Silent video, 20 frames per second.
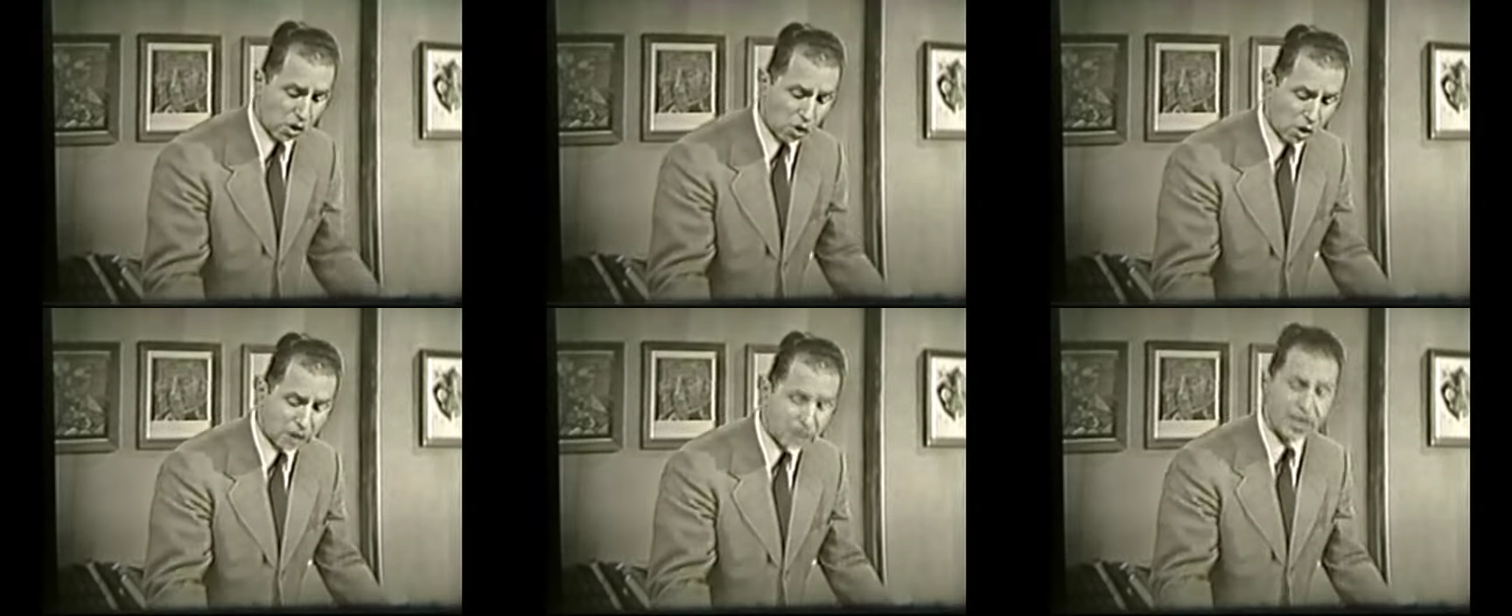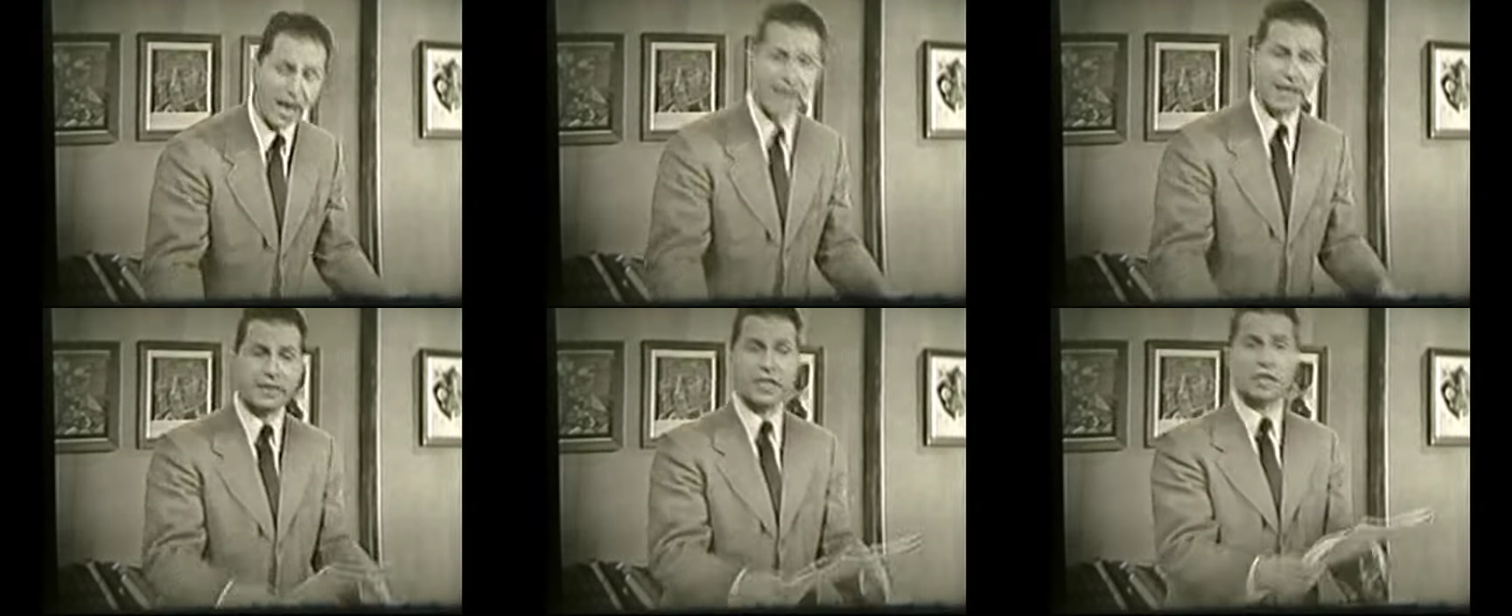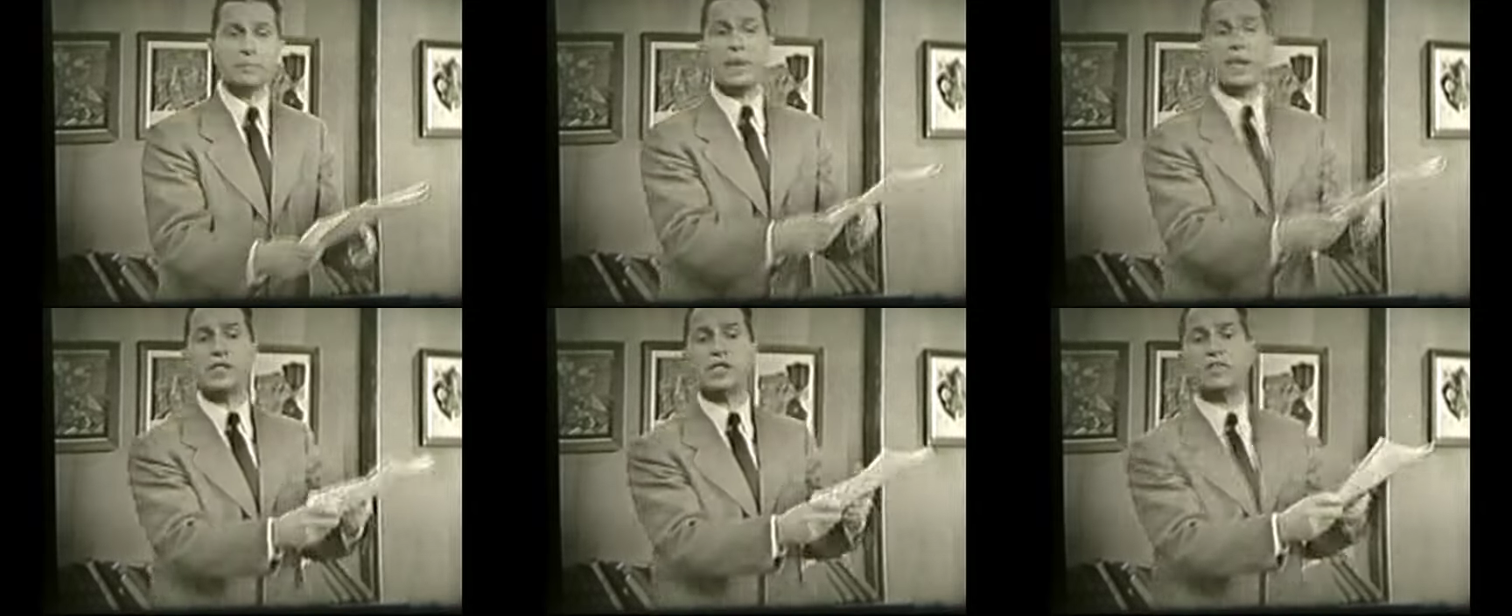Or take
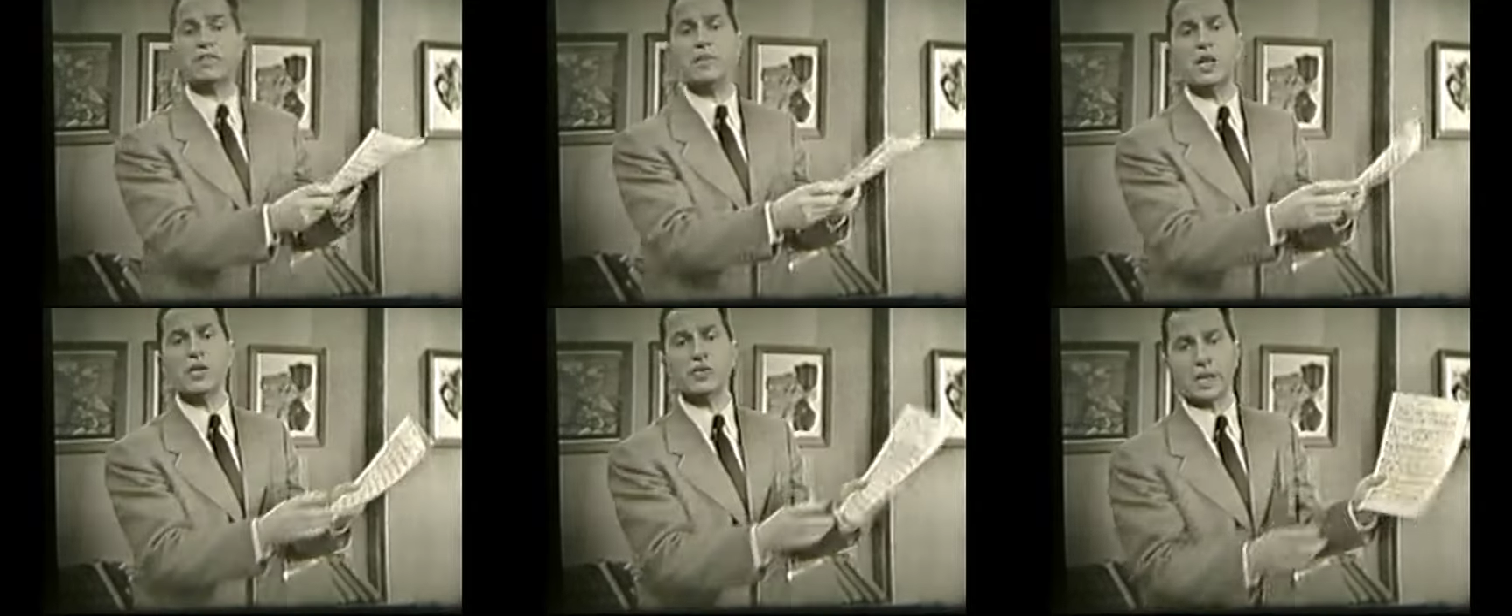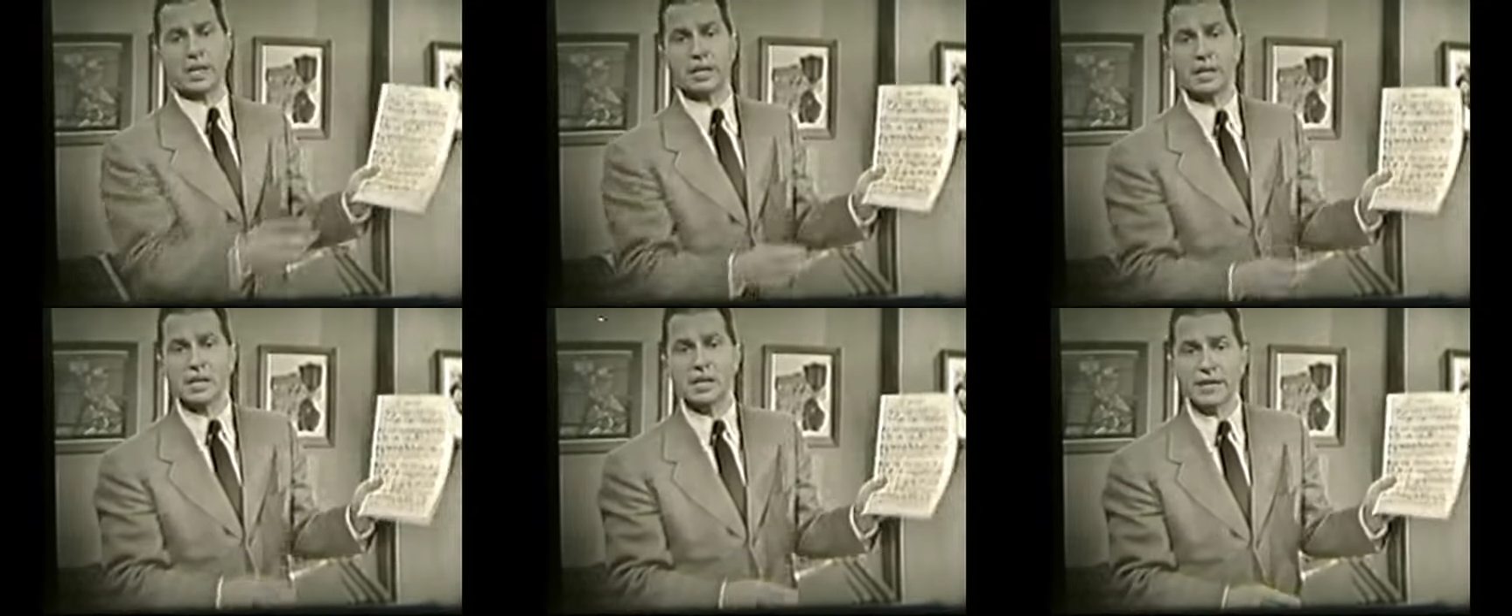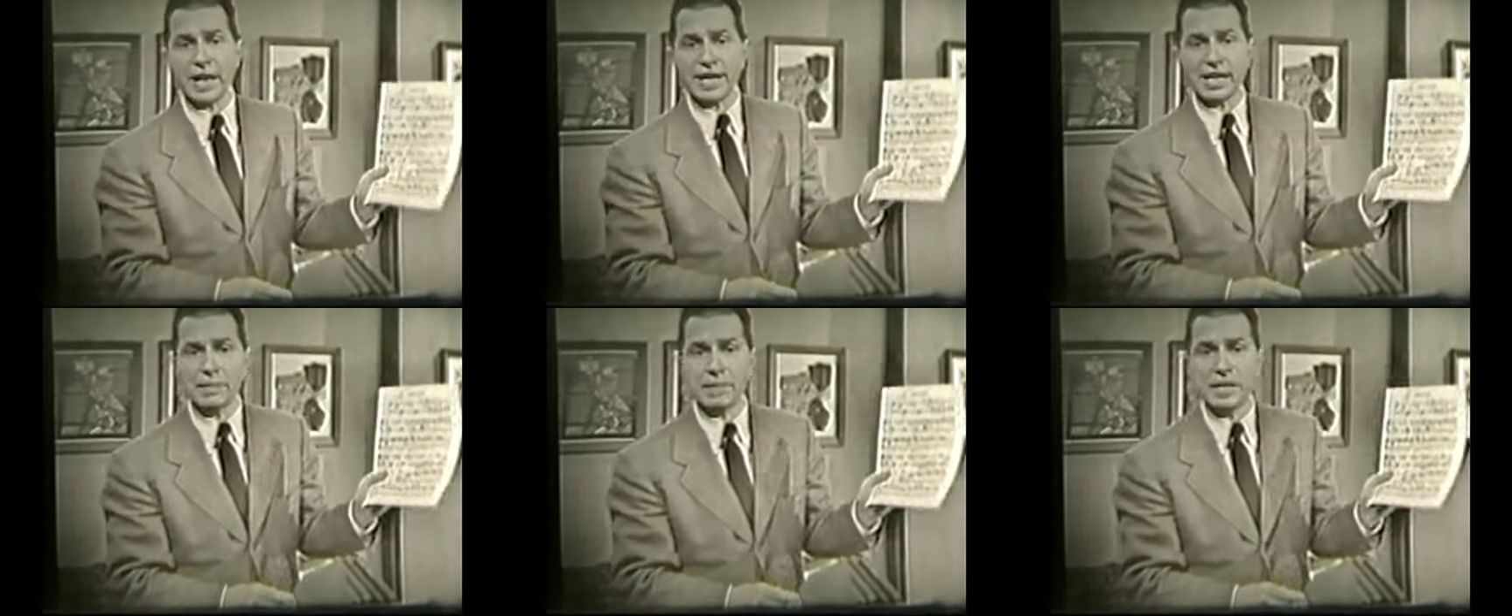this piece of music,
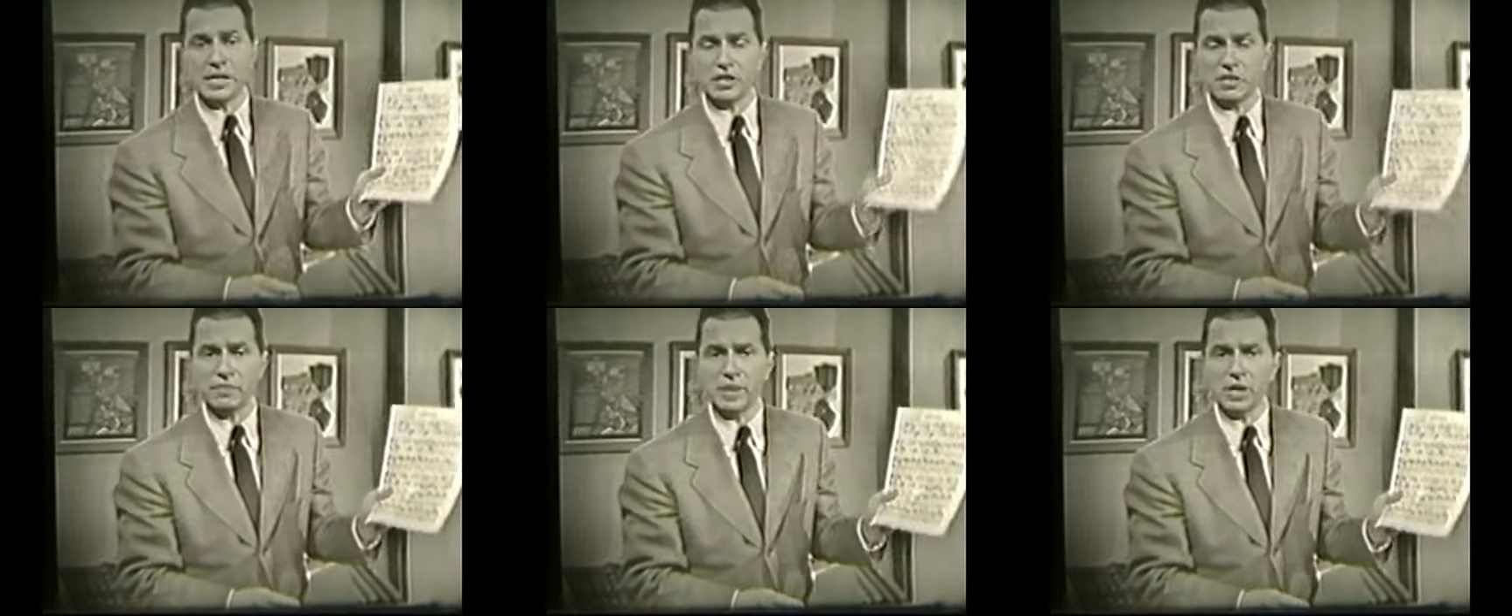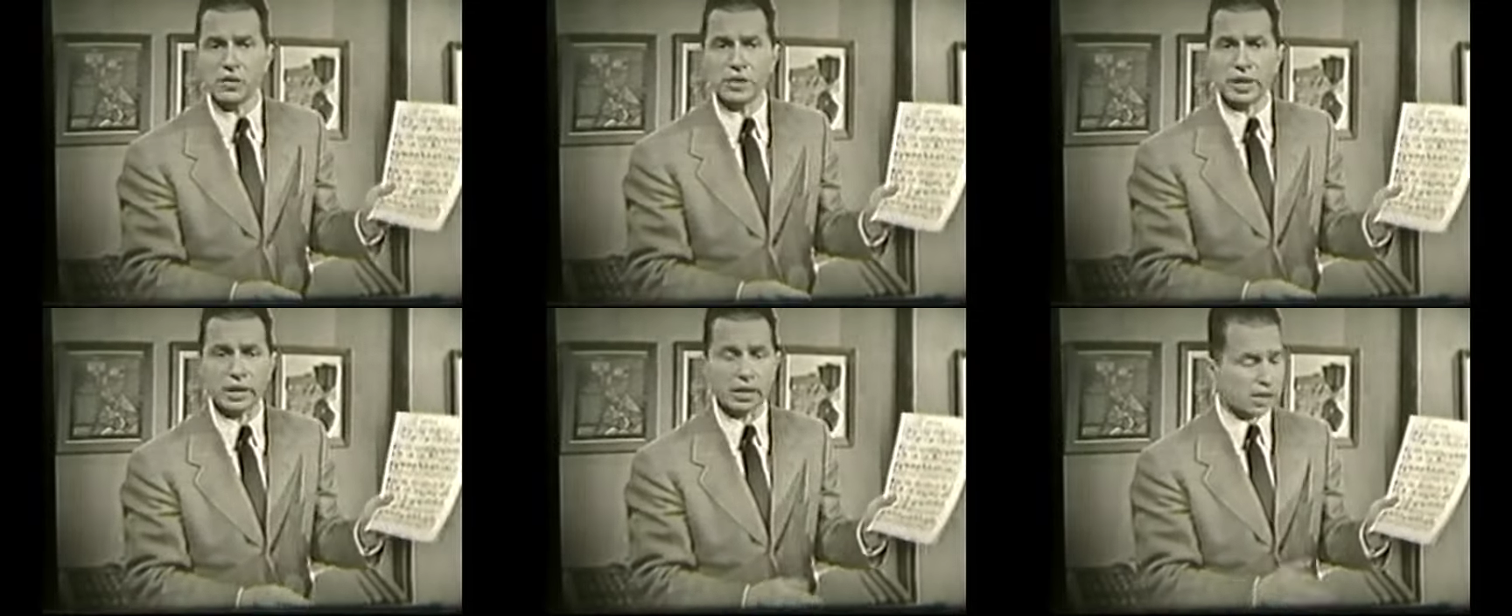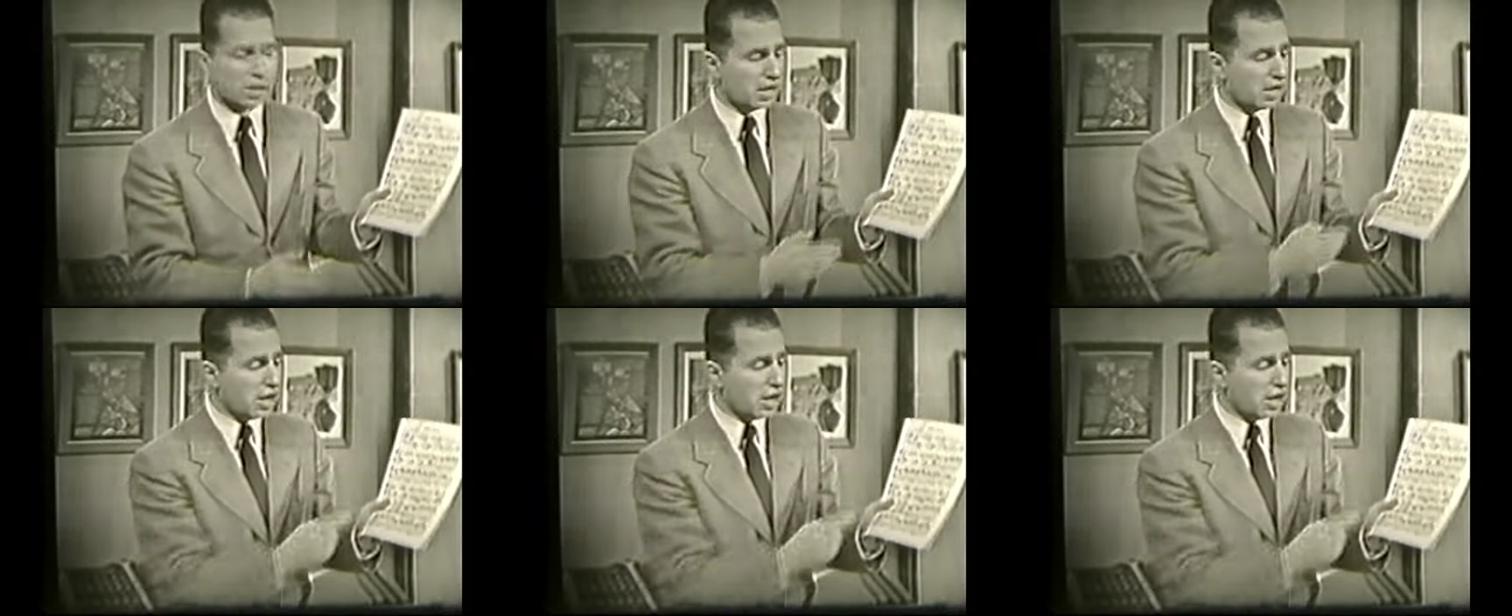take a piece of music.